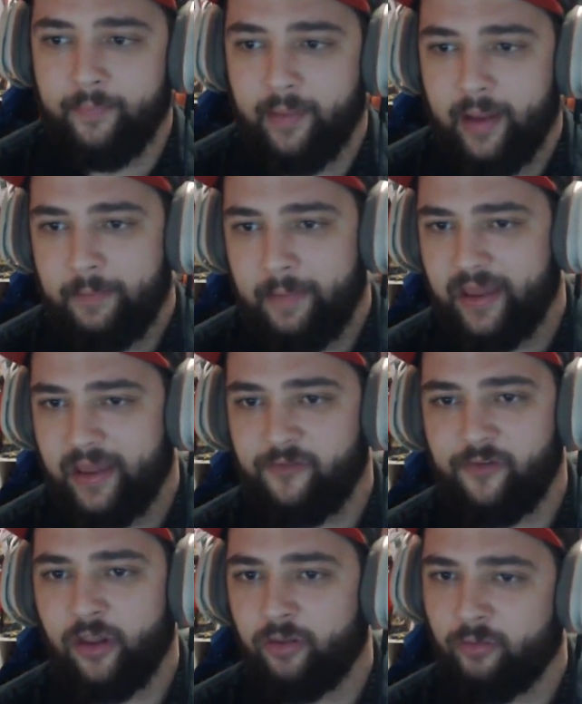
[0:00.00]
making fun
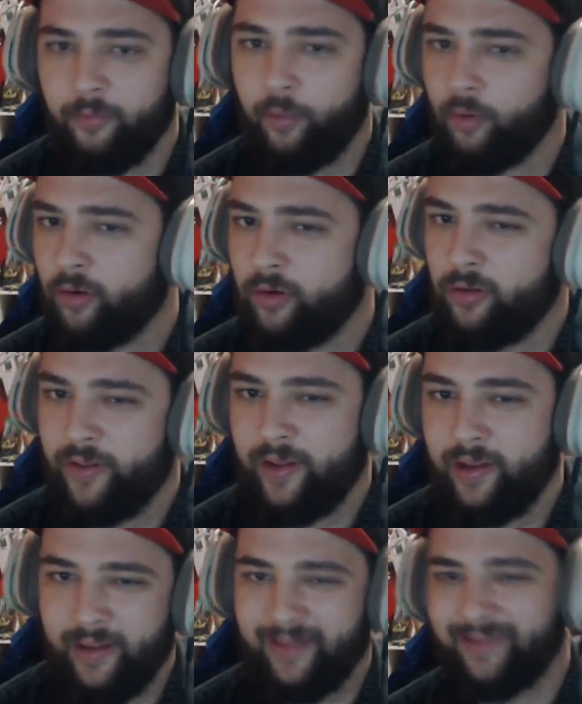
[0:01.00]
of the reporter
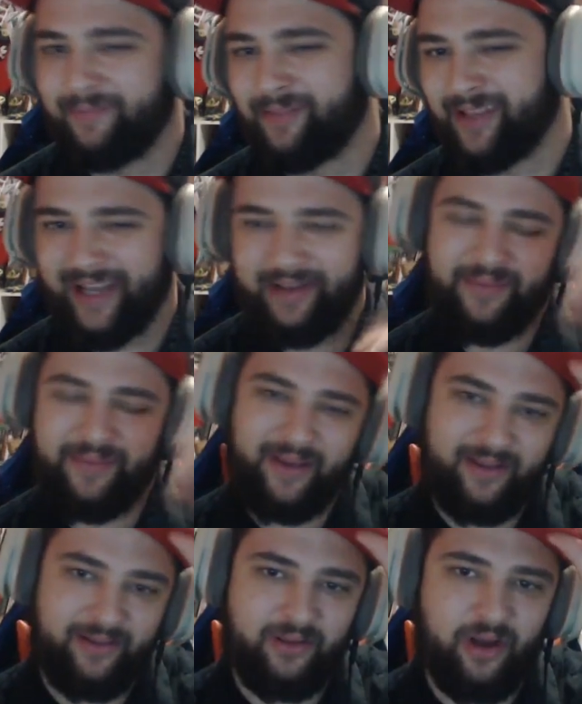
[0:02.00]
thing and the lady
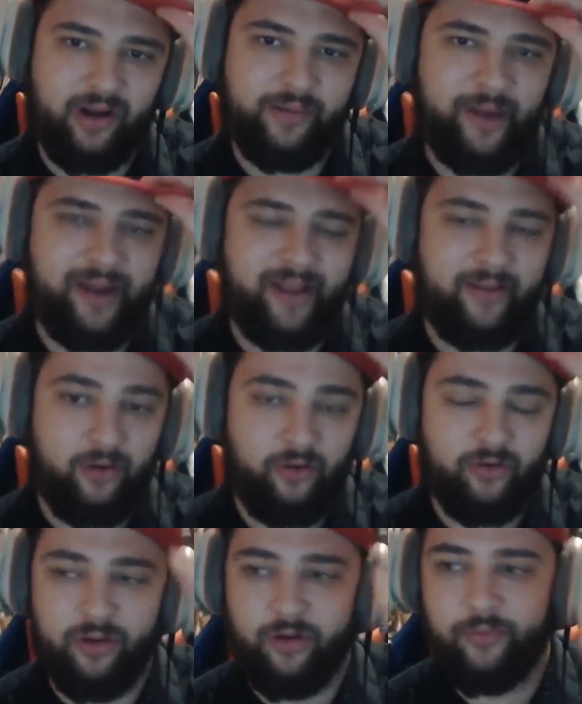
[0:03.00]
talking about it at the Golden
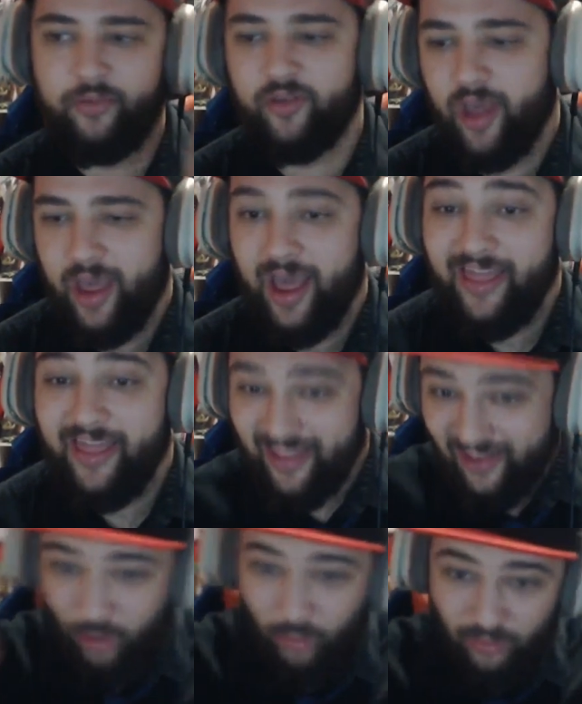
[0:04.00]
Globes. This
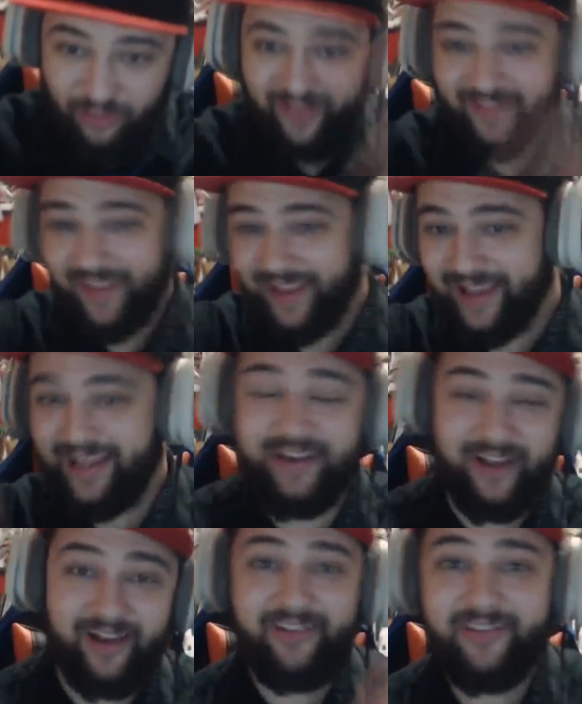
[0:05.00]
whole thing that he
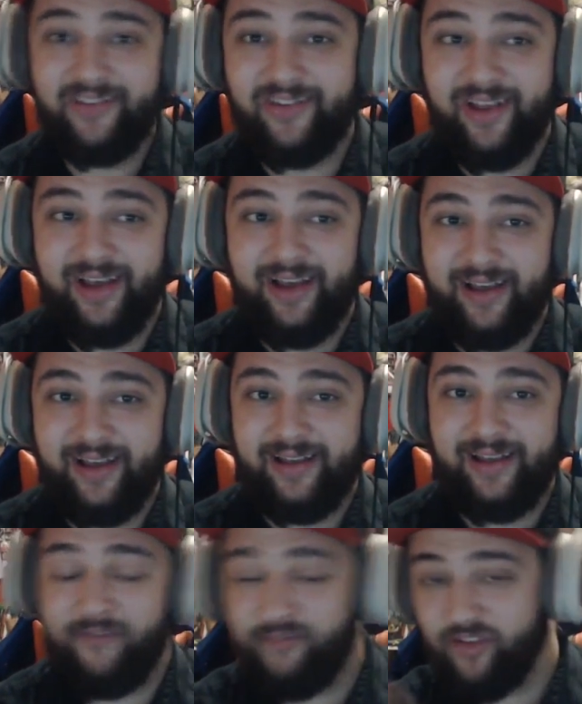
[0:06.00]
does,
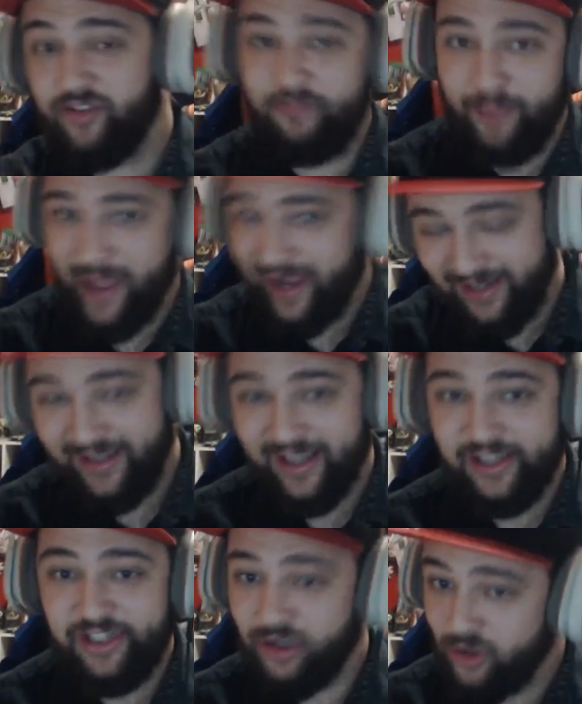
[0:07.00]
if you've paid
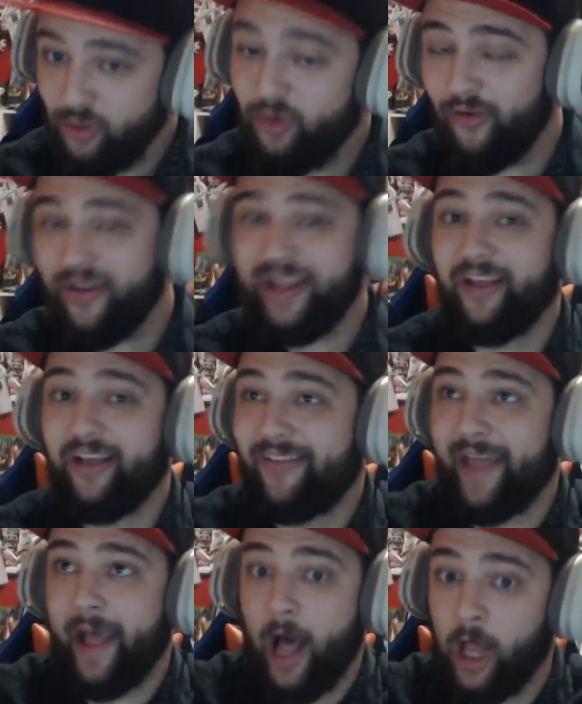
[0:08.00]
attention, you know he does
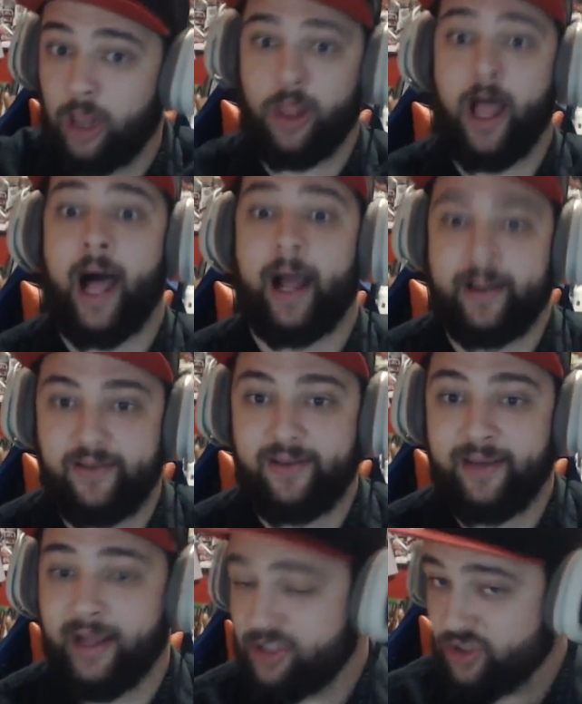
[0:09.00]
that a lot.
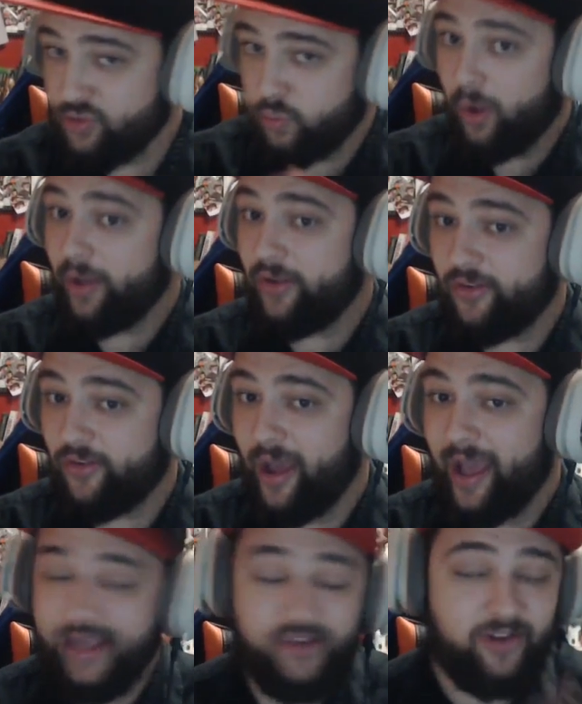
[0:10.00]
Not just once.
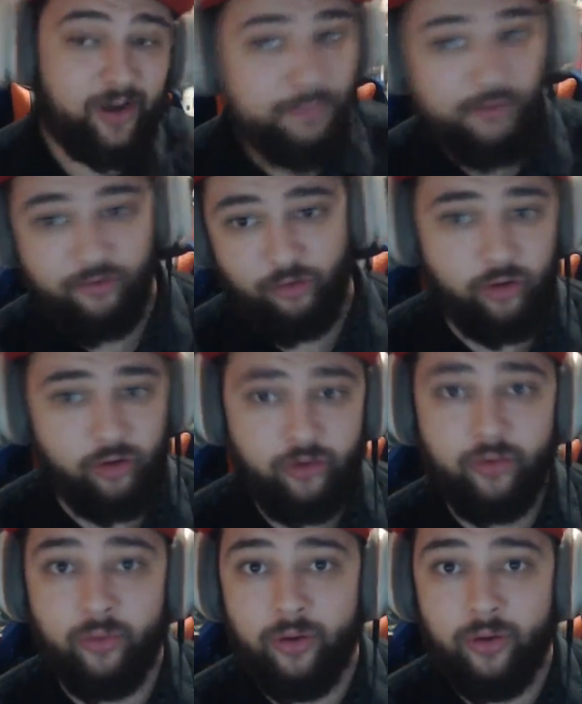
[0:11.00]
He's done it before, too.